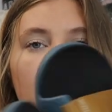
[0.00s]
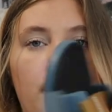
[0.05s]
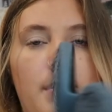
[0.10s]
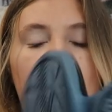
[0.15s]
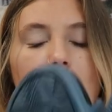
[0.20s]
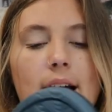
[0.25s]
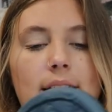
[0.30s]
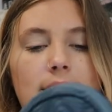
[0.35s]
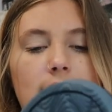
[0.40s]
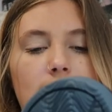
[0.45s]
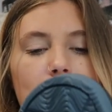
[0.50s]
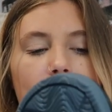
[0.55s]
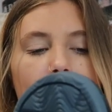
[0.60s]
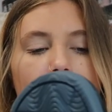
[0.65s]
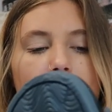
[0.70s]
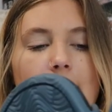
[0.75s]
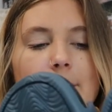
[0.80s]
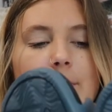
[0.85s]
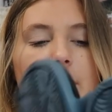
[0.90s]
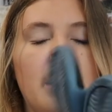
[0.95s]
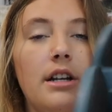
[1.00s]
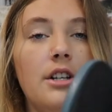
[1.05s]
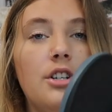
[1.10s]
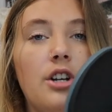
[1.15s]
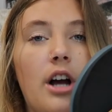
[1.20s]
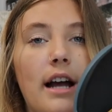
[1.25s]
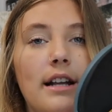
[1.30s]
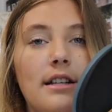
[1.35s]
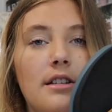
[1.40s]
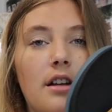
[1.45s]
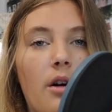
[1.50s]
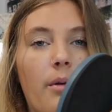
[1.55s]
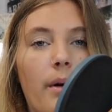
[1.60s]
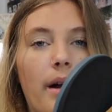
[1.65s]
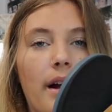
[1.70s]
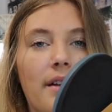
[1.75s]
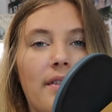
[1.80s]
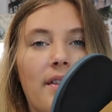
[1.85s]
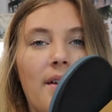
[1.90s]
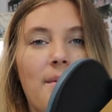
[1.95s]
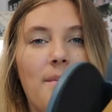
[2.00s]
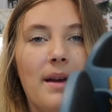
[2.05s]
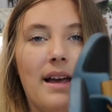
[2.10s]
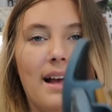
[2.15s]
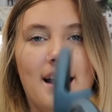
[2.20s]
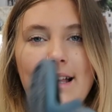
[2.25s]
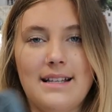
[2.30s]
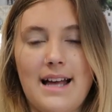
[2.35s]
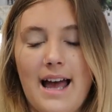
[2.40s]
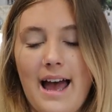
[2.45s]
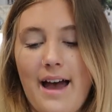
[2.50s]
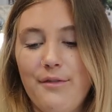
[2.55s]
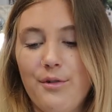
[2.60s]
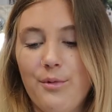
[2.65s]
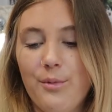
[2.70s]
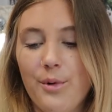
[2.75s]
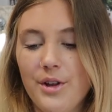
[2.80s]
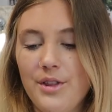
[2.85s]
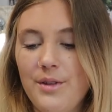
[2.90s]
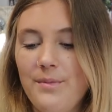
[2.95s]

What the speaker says: But yeah, I'm gonna try and start wearing them because I haven't worn